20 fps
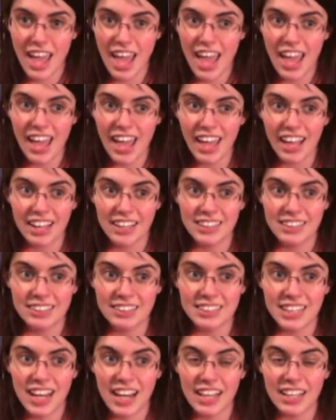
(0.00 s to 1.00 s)

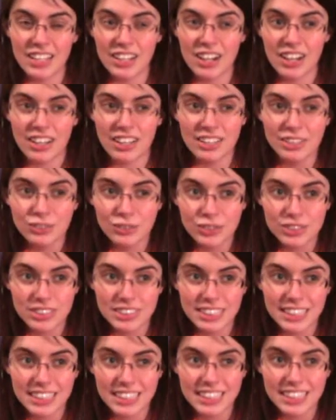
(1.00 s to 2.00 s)
and I got
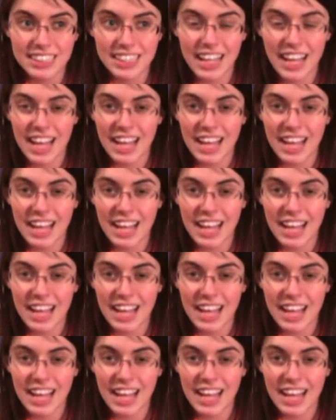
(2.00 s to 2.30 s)
interested,